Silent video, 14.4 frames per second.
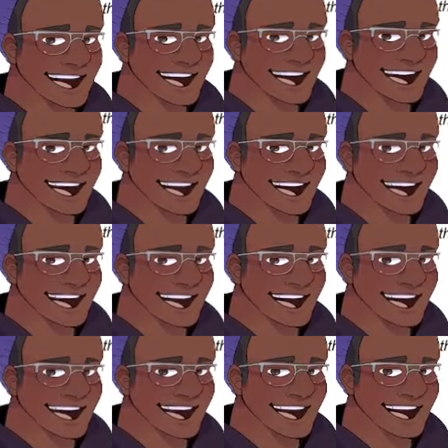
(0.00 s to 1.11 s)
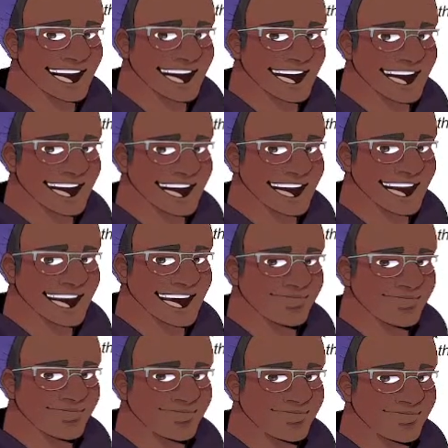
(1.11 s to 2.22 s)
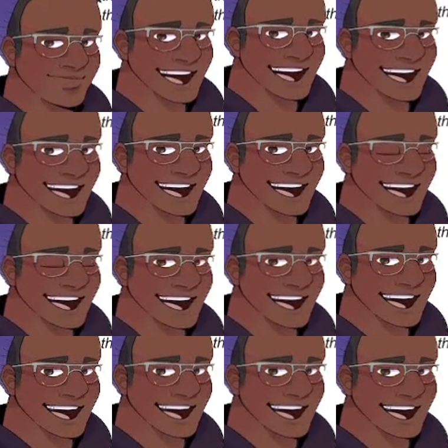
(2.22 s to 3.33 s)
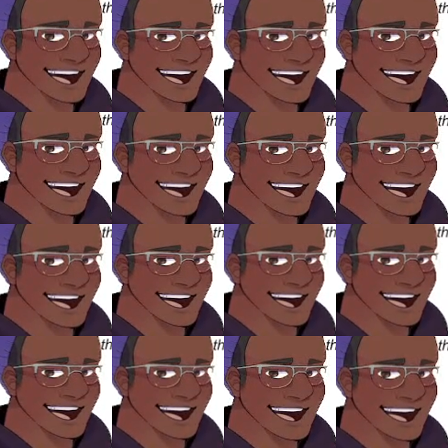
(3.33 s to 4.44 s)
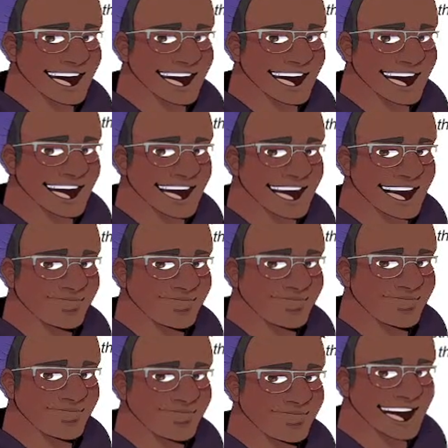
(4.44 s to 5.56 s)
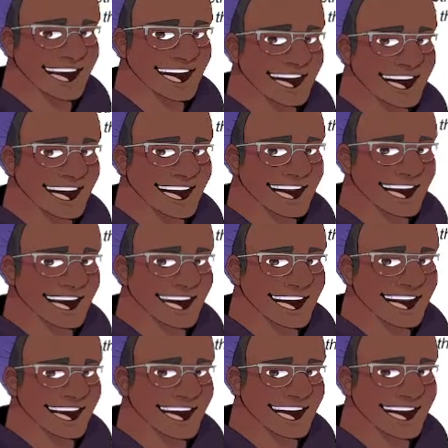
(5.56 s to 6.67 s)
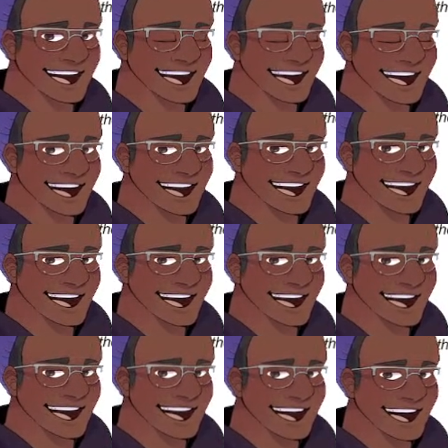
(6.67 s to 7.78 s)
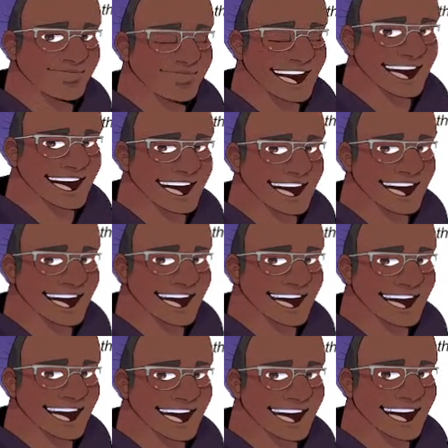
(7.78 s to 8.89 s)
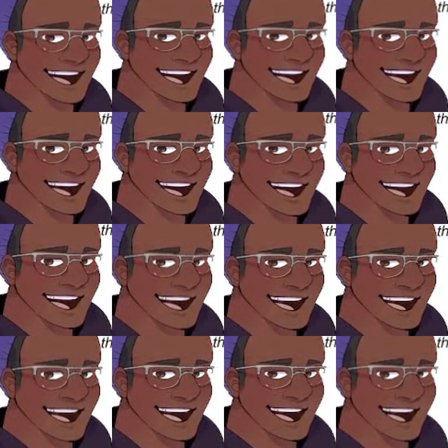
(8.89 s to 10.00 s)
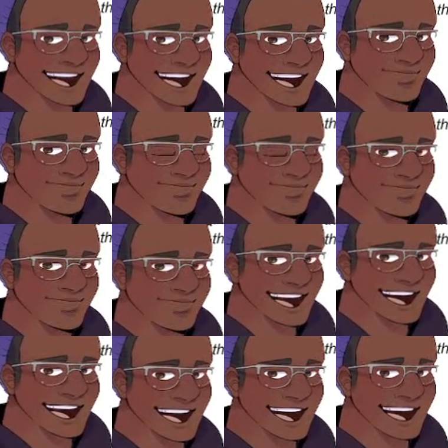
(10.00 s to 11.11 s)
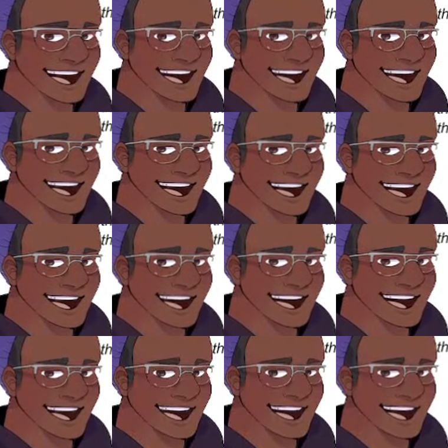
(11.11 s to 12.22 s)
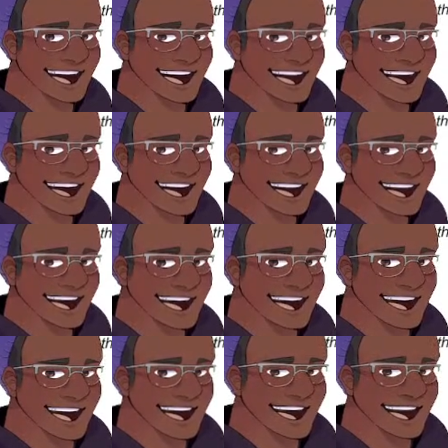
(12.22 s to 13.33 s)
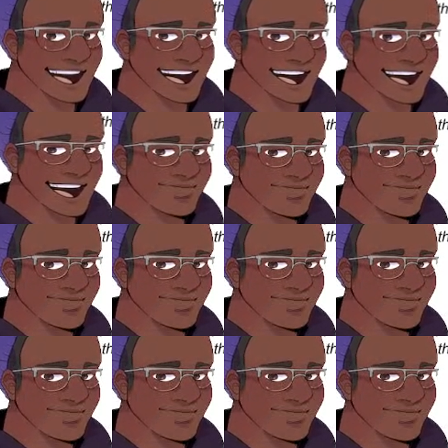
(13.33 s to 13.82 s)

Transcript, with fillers: ability to find you deals is not the same as being your agent. I know why it seems weird. The thing is, if you had no agent, Webtoon would fundamentally be acting like an agent